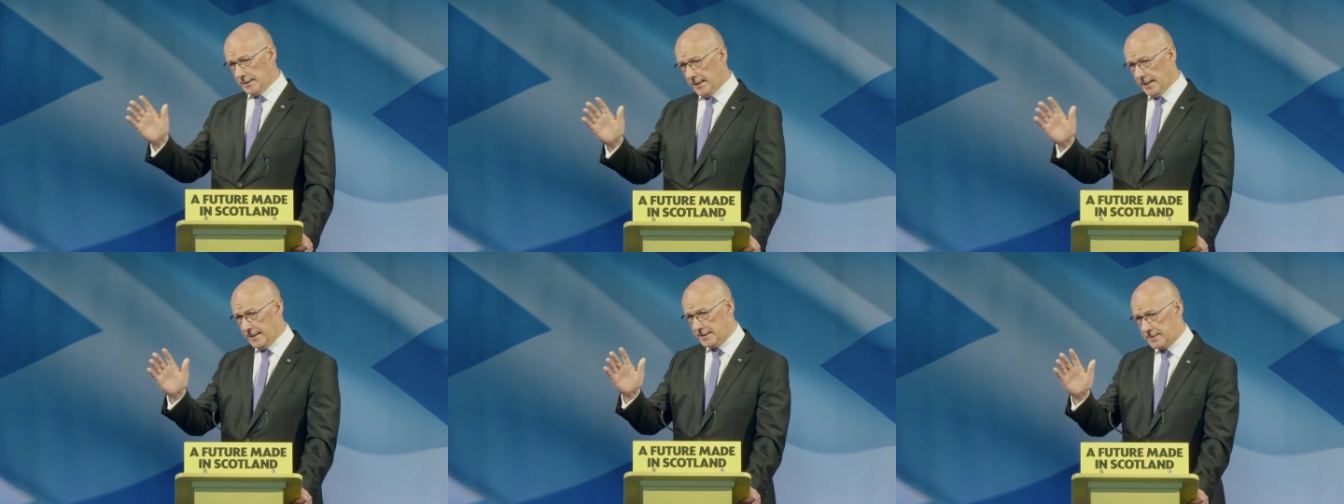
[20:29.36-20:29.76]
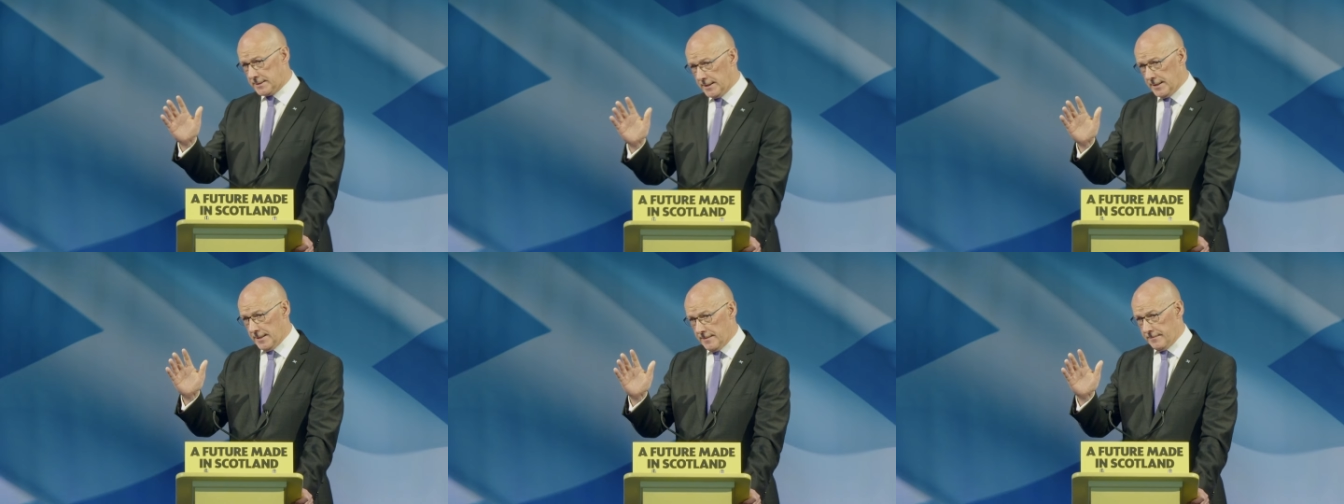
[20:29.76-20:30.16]

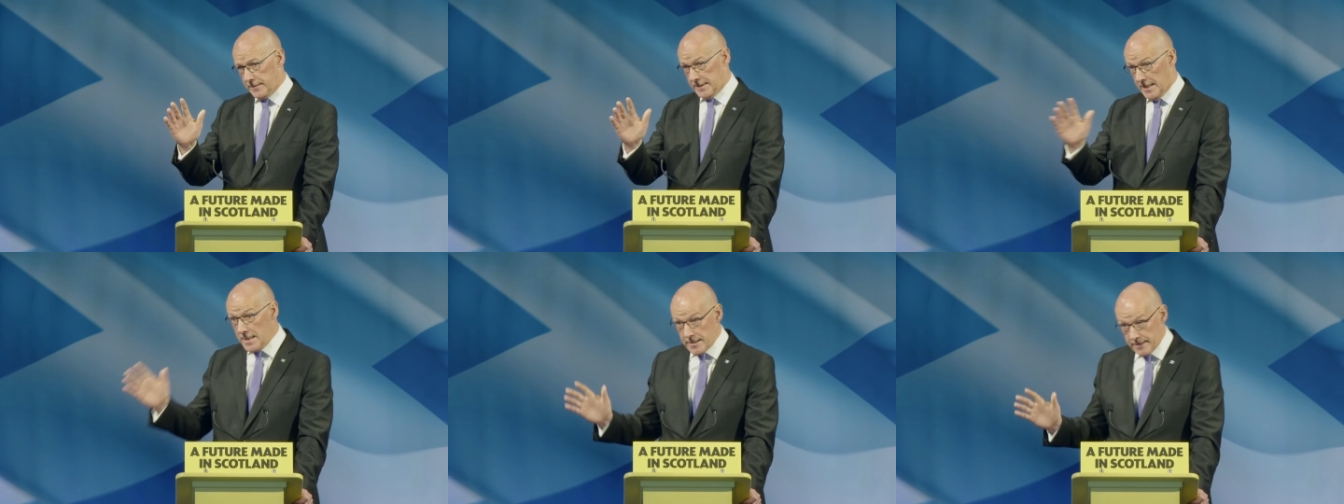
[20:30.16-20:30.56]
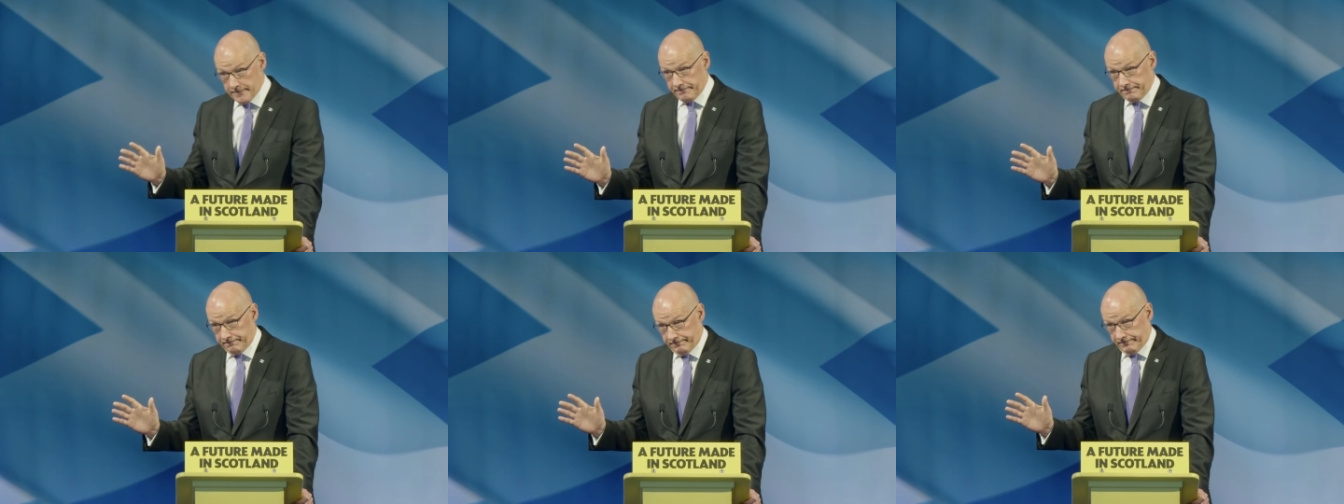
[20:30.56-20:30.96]
is keen
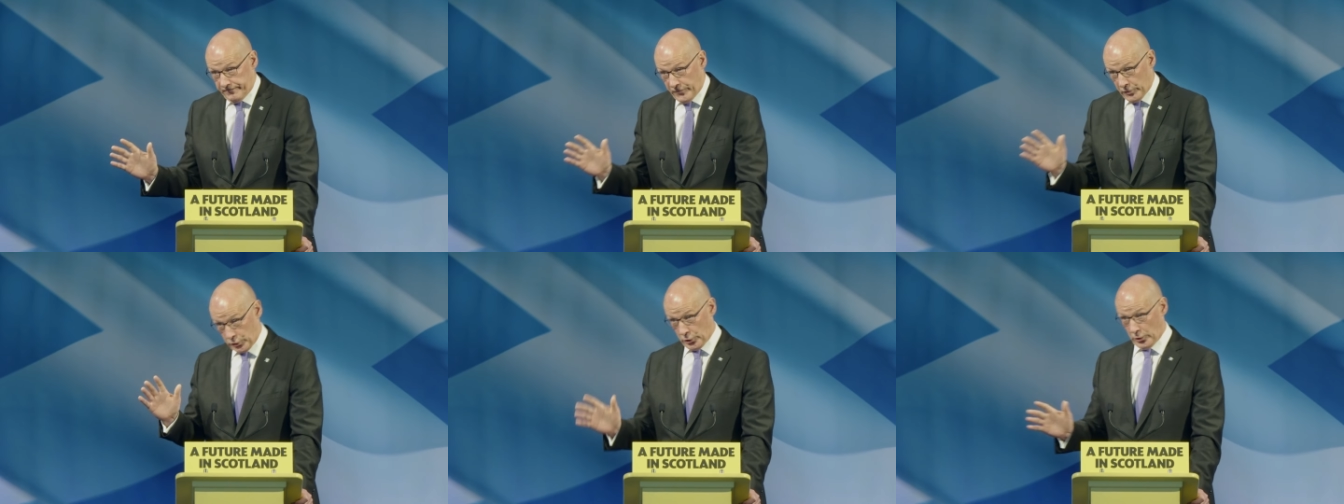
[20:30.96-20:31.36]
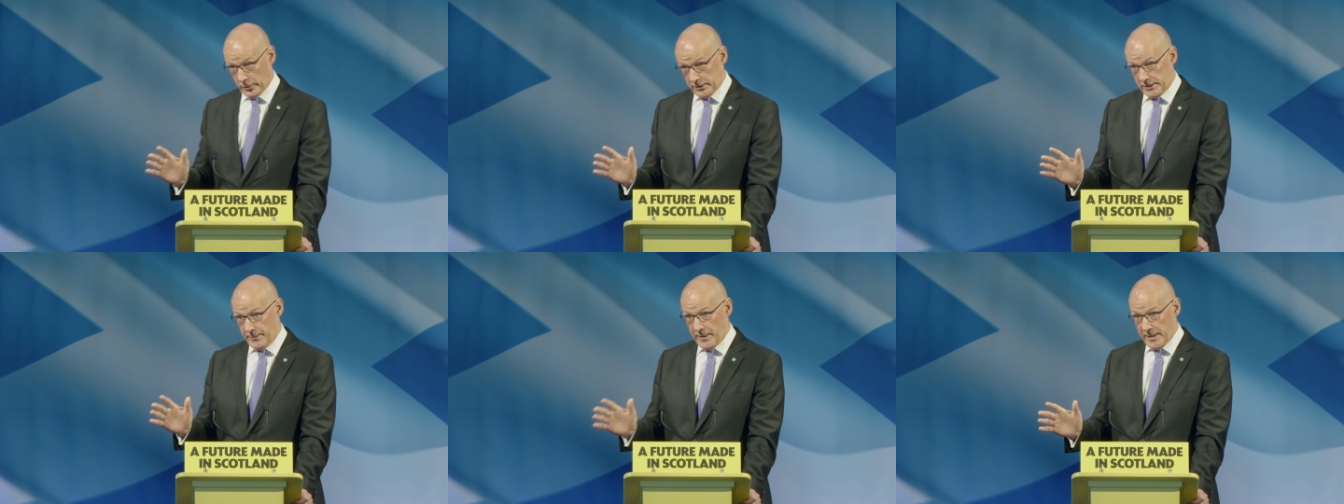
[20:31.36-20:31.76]
for
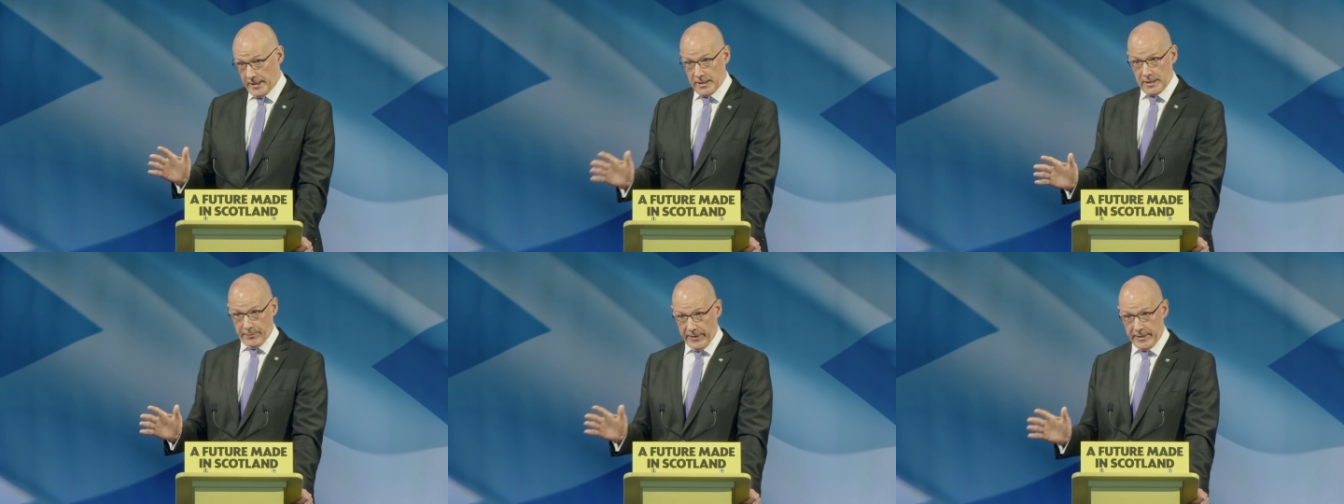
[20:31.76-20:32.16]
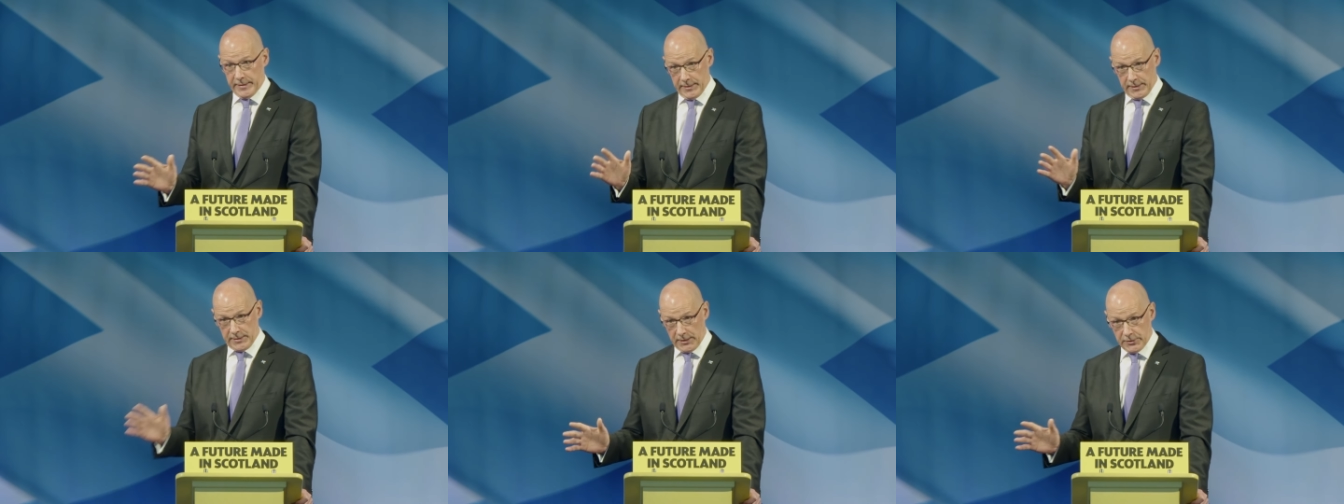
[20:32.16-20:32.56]
Scotland to be an
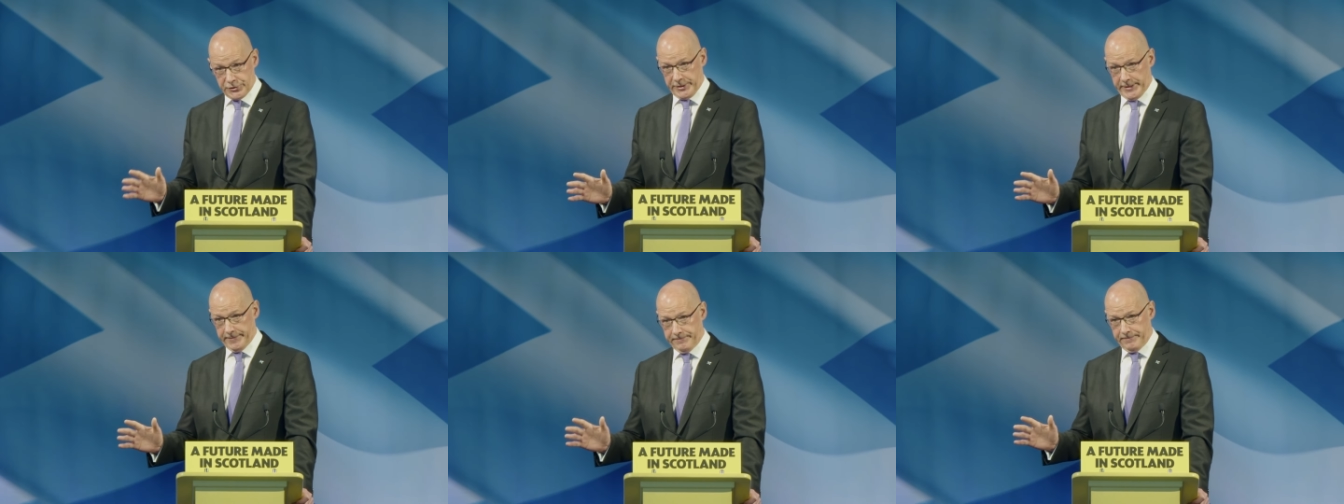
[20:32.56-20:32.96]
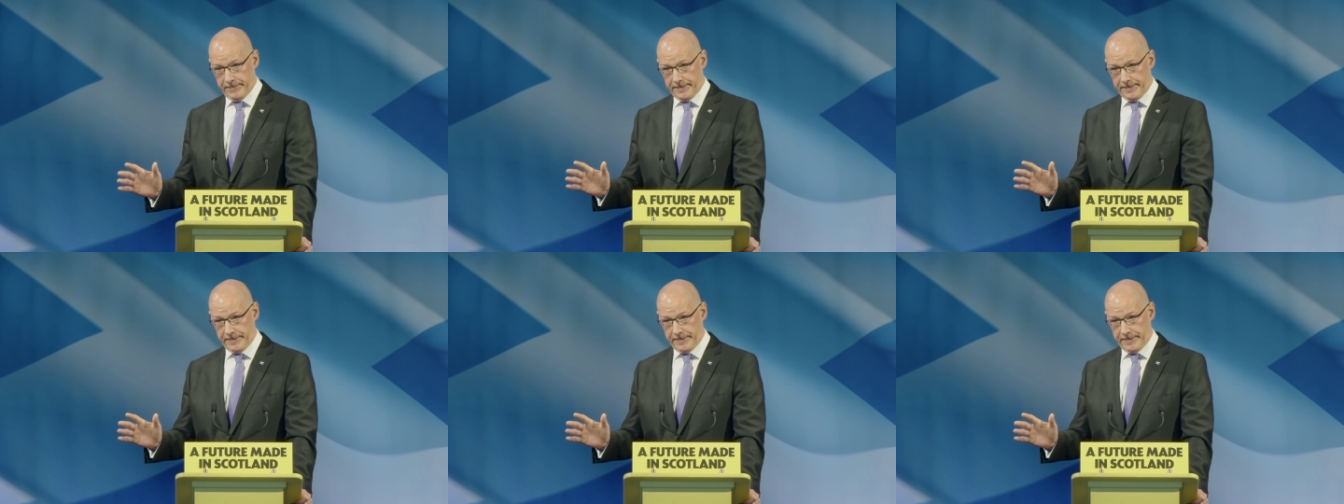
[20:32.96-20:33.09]
independent country,